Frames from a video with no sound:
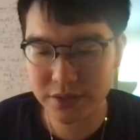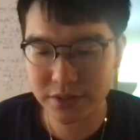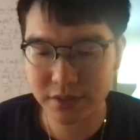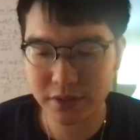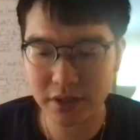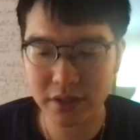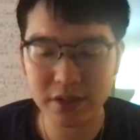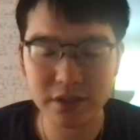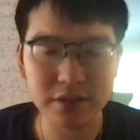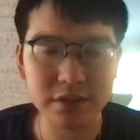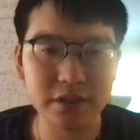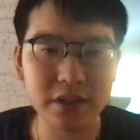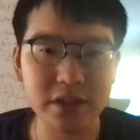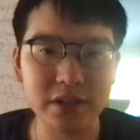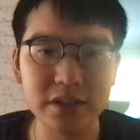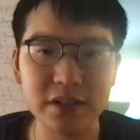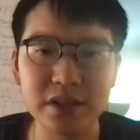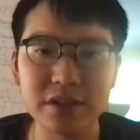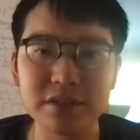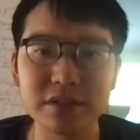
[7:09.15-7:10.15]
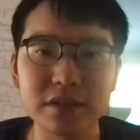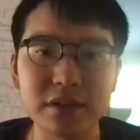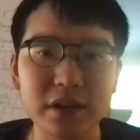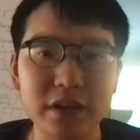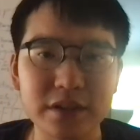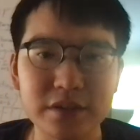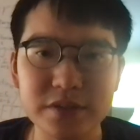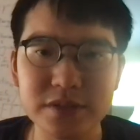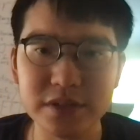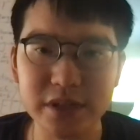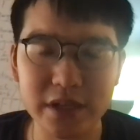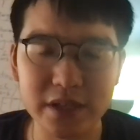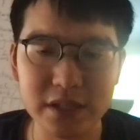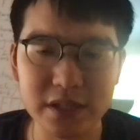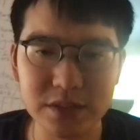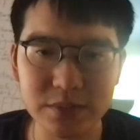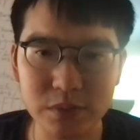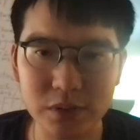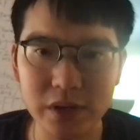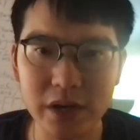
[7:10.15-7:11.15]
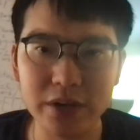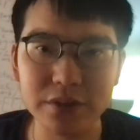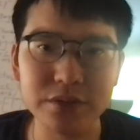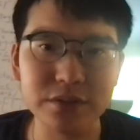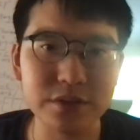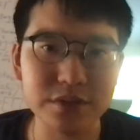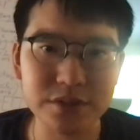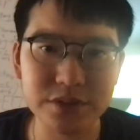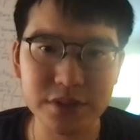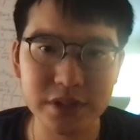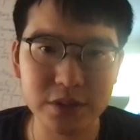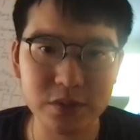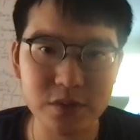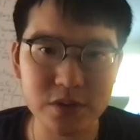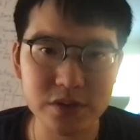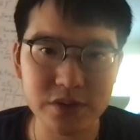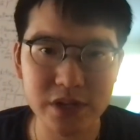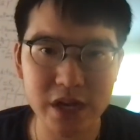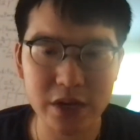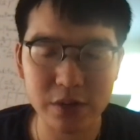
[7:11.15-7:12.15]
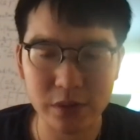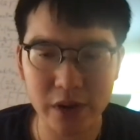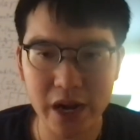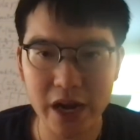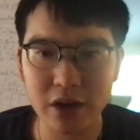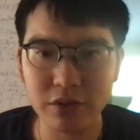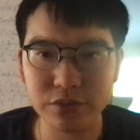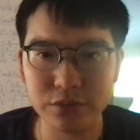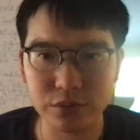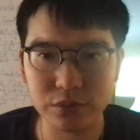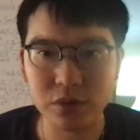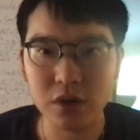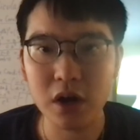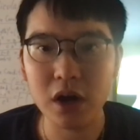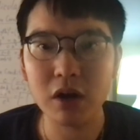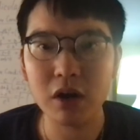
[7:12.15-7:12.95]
they need to understand as well how to distinguish that or how to